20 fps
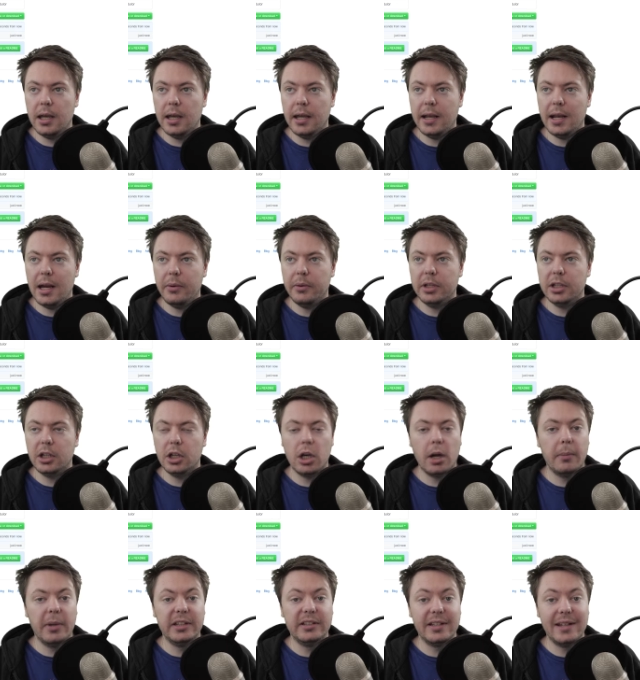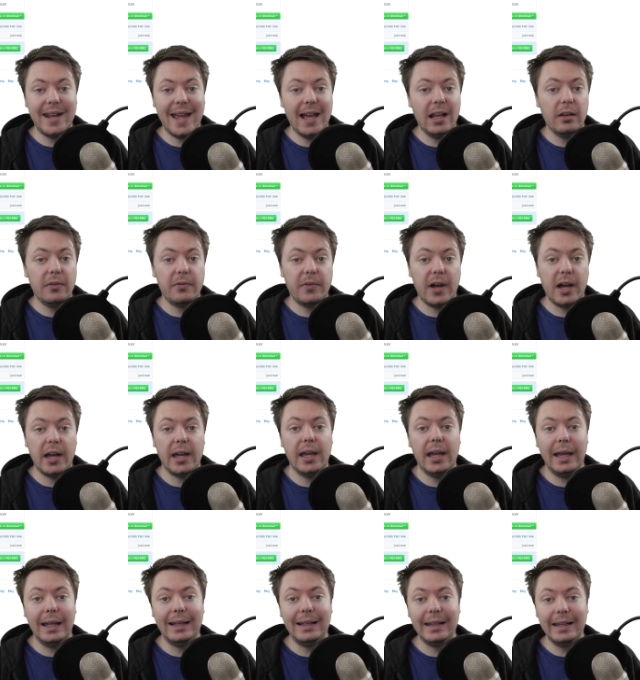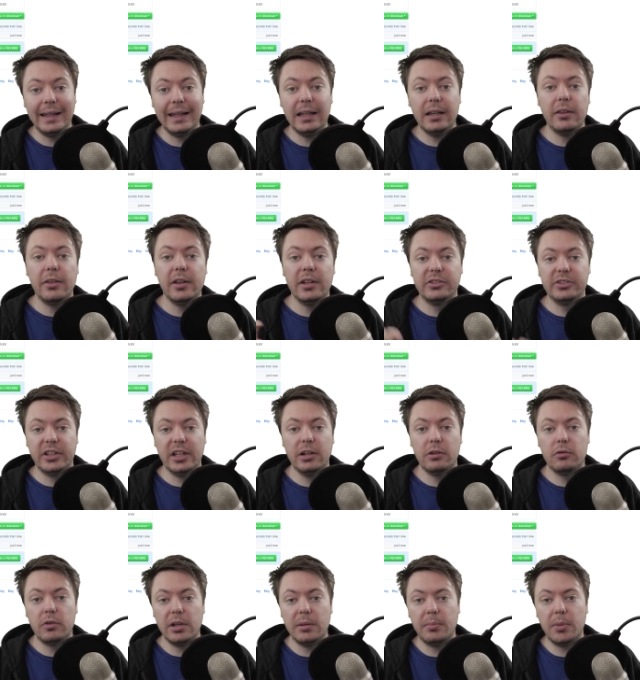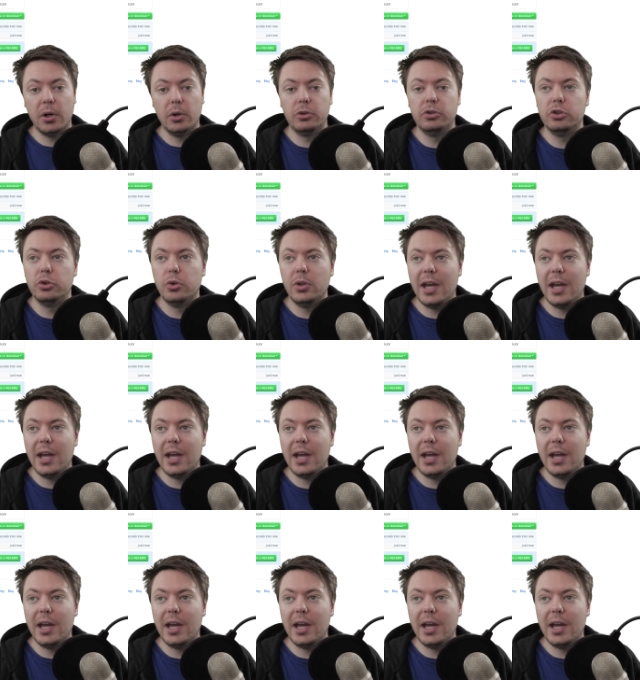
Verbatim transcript: and now we can come into Netlify and link this Git repo to